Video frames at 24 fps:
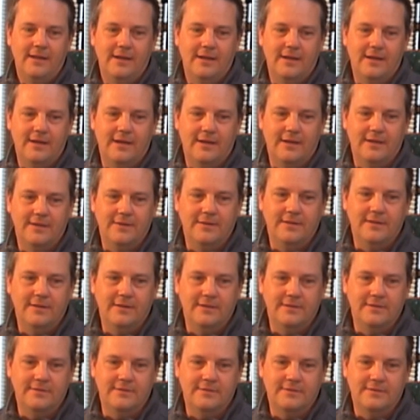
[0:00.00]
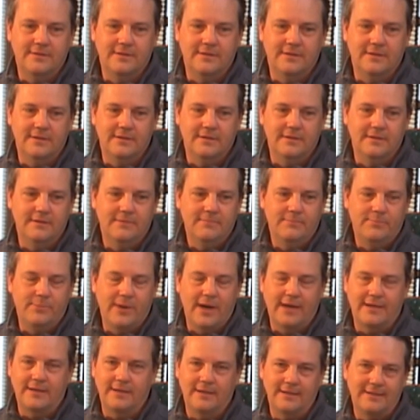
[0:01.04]
uh, that is uh,
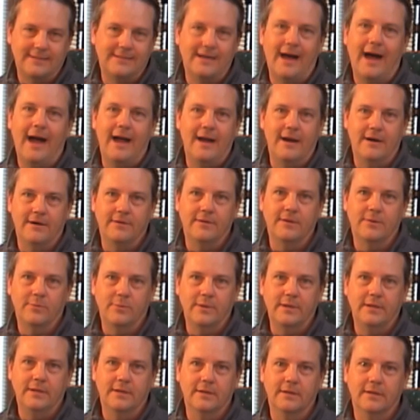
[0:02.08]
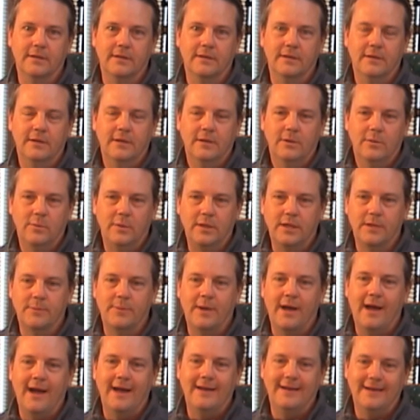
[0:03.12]
practically dire that we uh, we get
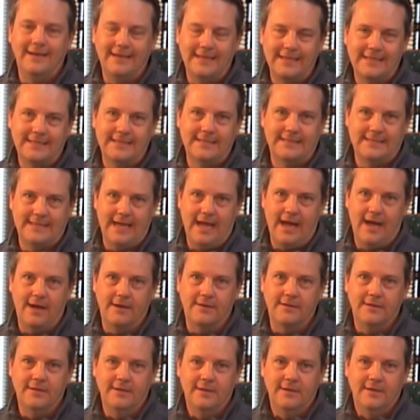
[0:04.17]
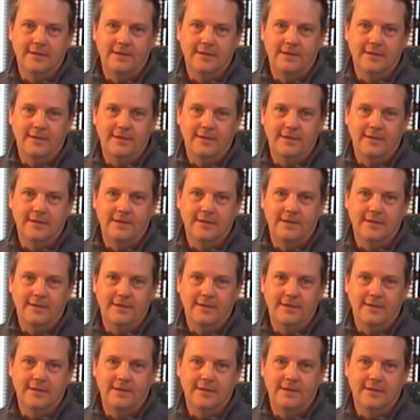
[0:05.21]
behind it and get this out.